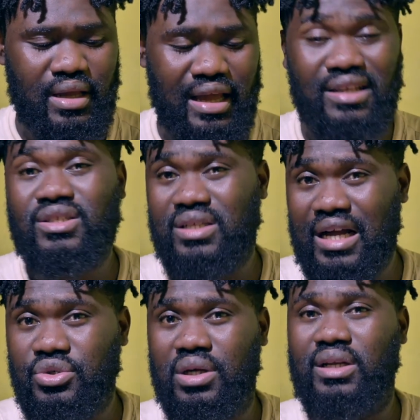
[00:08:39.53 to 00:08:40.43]
it's
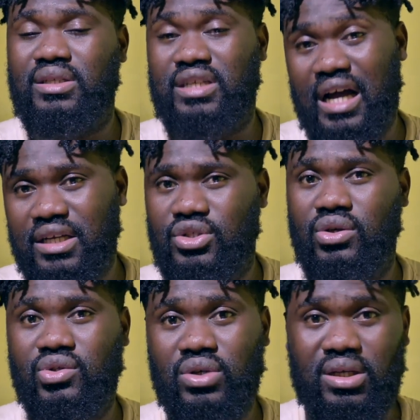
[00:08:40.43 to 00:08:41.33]
actually charged
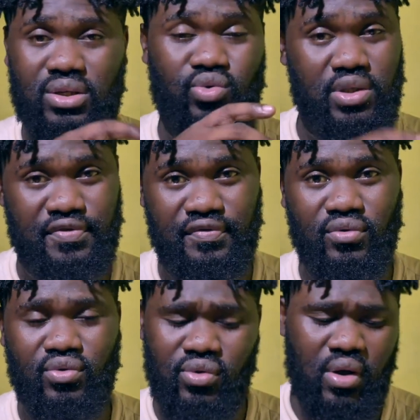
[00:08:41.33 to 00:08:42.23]
until it was
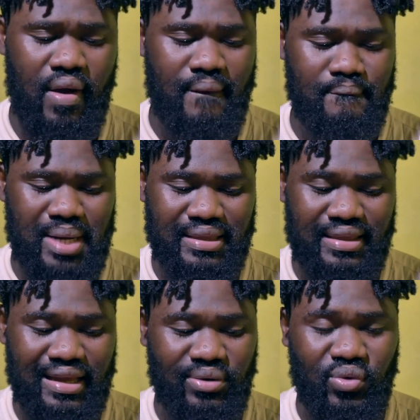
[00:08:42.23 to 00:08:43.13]
full, but
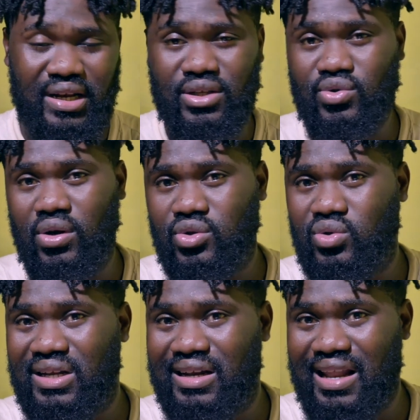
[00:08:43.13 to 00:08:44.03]
then when it got to
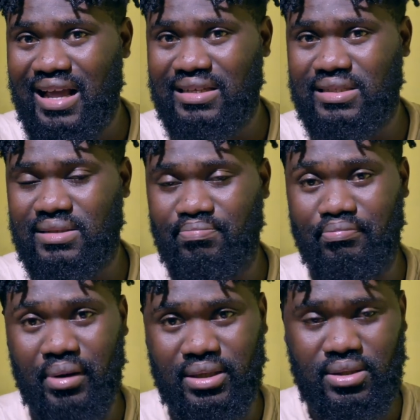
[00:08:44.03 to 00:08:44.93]
the last
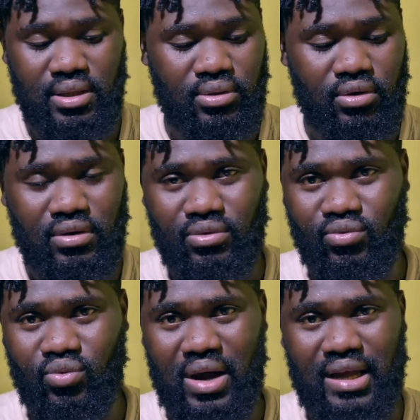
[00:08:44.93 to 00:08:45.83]
button
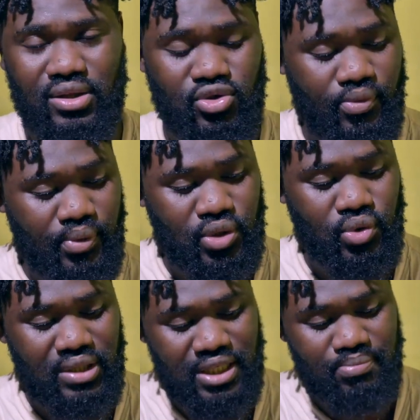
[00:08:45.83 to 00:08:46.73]
where it's supposed
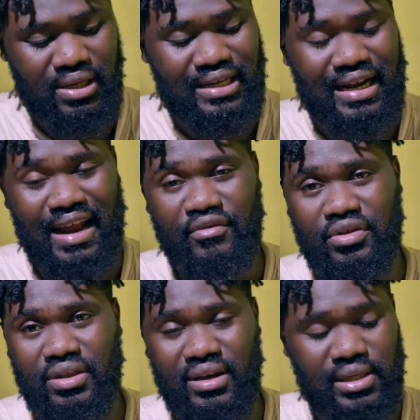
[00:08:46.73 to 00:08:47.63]
to display that
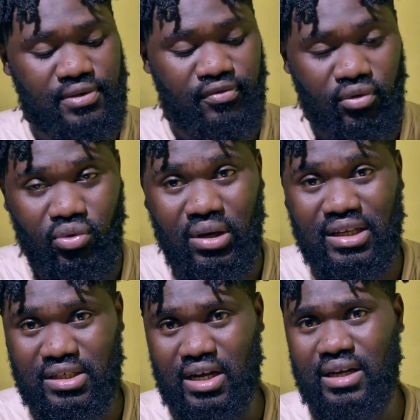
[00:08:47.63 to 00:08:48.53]
everything is fully
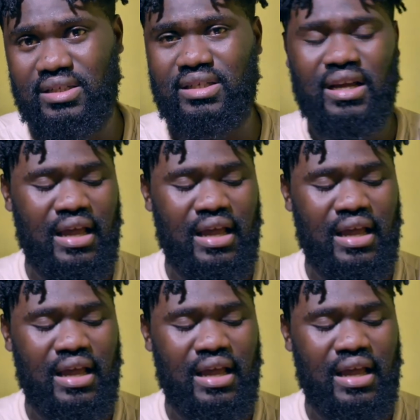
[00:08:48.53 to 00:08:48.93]
charged,